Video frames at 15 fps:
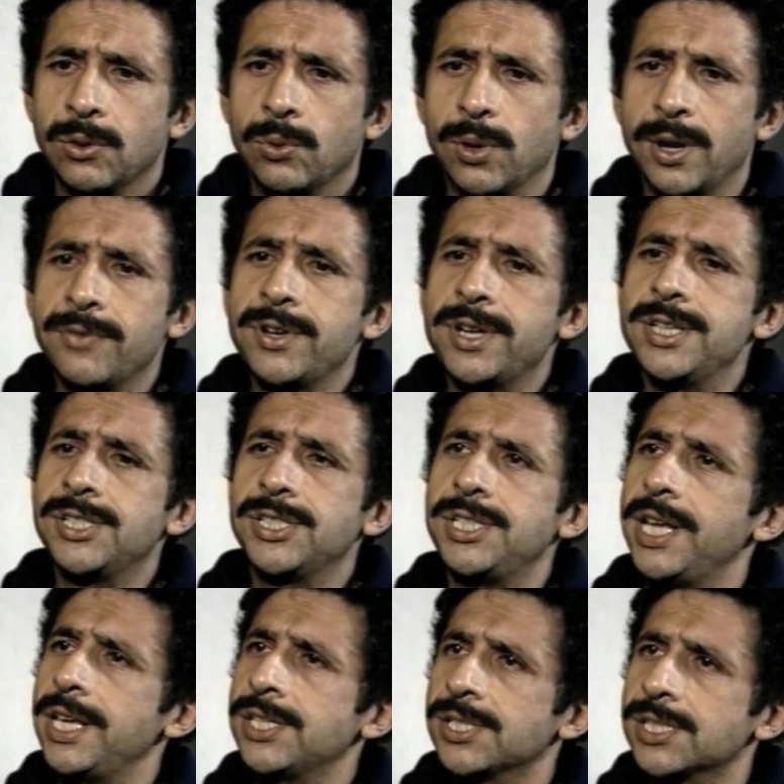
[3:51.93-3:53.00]
whatever his
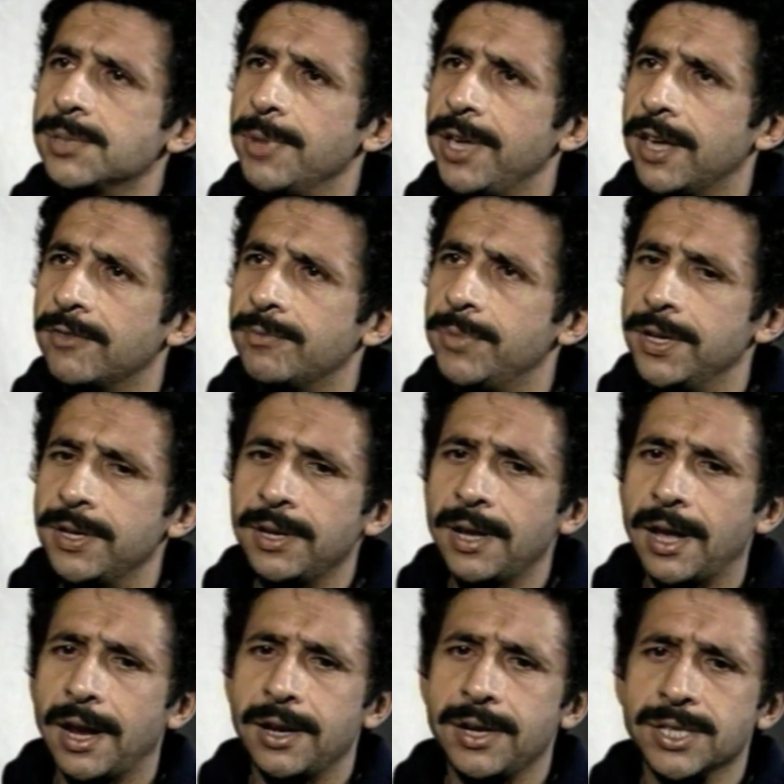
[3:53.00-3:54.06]
tastes may have been
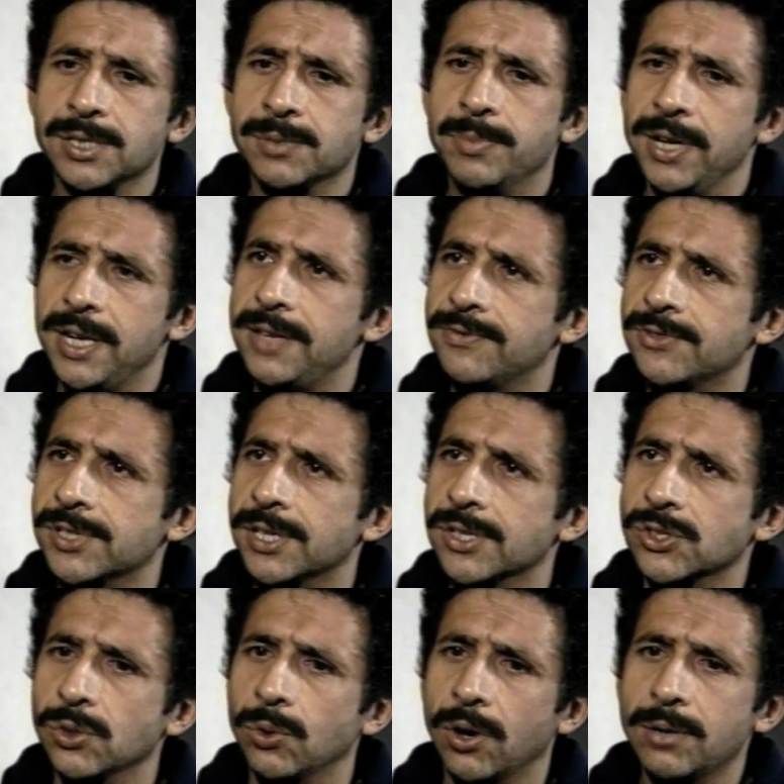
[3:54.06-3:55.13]
and his beliefs and
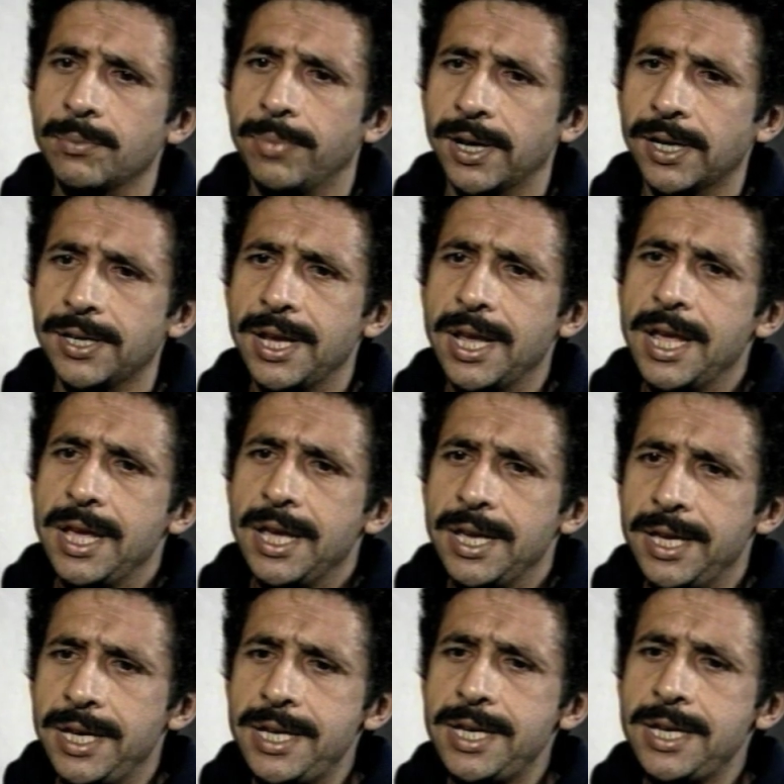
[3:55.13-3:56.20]
so on, but
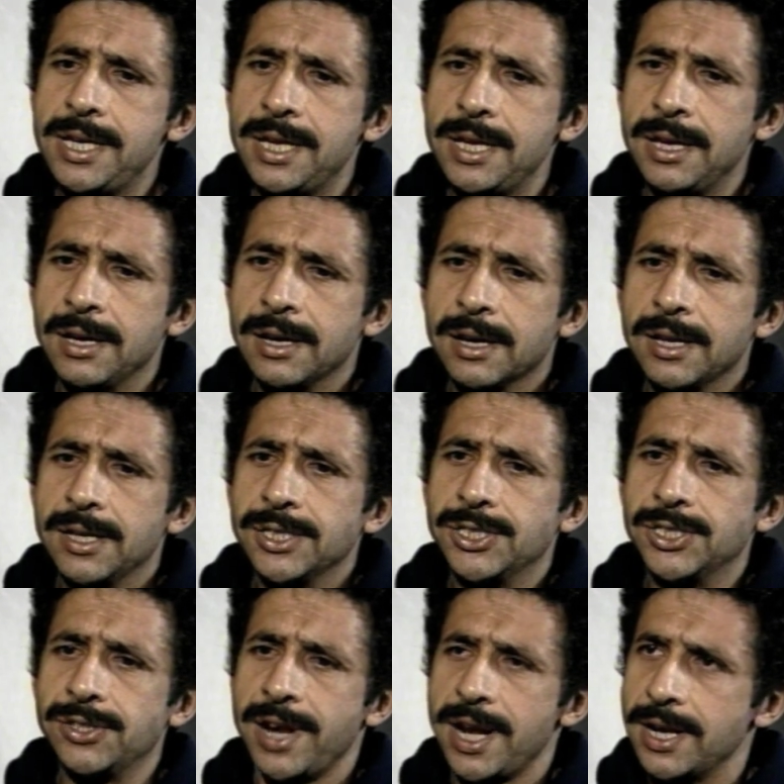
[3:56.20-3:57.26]
he
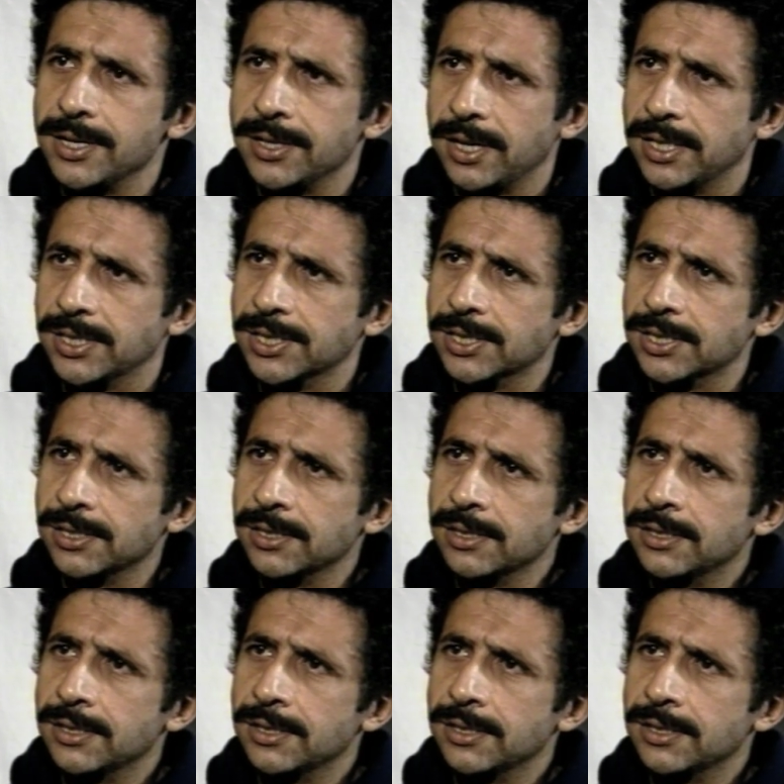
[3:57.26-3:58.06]
trained us.